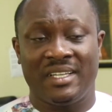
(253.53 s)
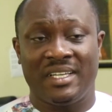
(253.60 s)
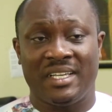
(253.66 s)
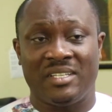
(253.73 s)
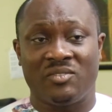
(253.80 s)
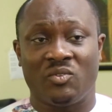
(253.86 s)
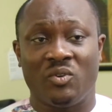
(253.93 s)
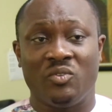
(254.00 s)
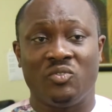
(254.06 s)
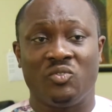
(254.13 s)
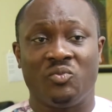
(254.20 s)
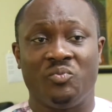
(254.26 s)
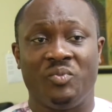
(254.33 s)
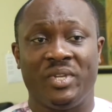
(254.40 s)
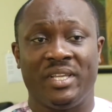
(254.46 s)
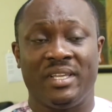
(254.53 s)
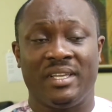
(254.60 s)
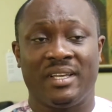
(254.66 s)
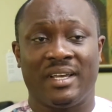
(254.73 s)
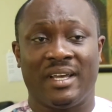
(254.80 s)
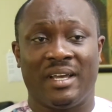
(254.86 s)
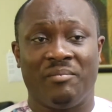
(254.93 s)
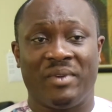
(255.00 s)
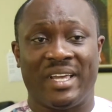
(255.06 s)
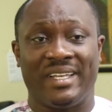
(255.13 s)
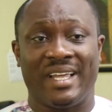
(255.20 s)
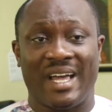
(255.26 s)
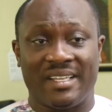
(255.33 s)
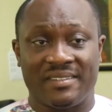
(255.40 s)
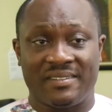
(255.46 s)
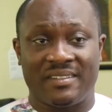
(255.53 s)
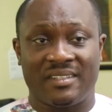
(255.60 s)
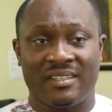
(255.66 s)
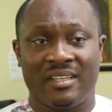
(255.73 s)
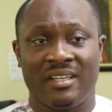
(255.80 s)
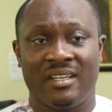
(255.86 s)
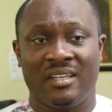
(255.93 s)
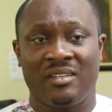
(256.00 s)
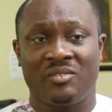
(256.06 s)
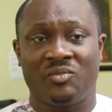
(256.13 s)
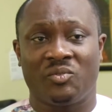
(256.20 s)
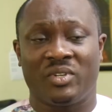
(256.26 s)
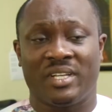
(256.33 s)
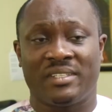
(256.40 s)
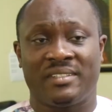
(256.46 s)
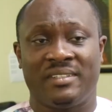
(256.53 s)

is going to be um, enhanced so that